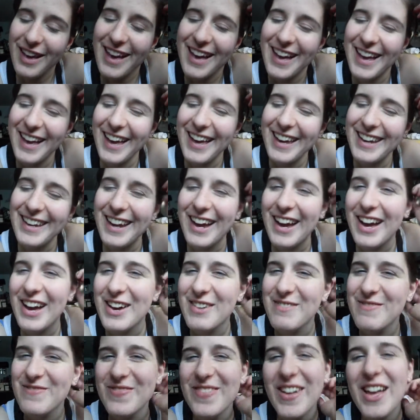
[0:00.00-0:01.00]
And
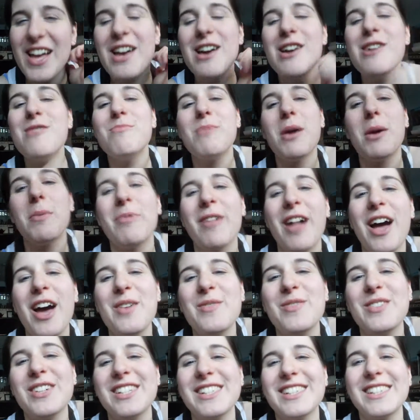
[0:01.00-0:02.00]
um, my plan
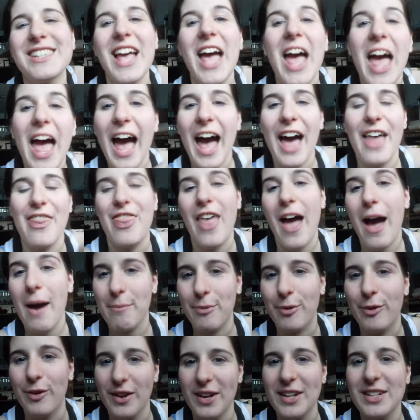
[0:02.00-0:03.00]
was at that
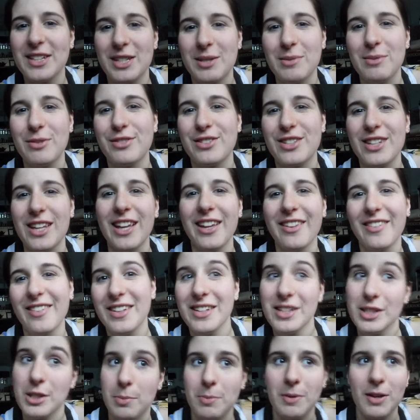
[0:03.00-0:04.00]
point to move to
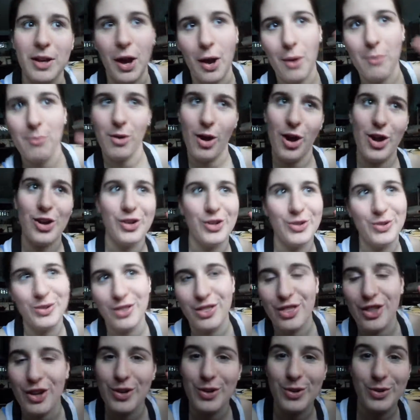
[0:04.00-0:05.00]
England to become a new
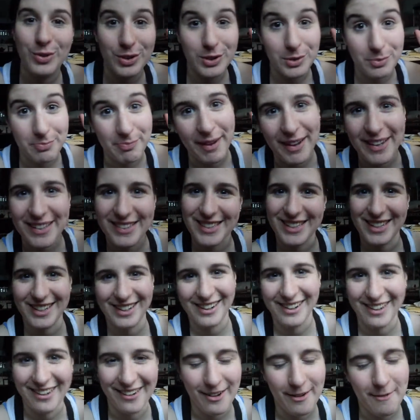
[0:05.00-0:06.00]
the new Spice
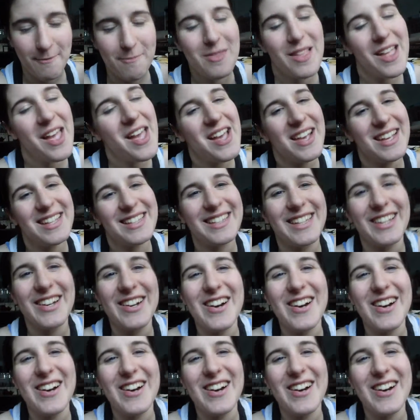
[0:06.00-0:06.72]
Girl. So,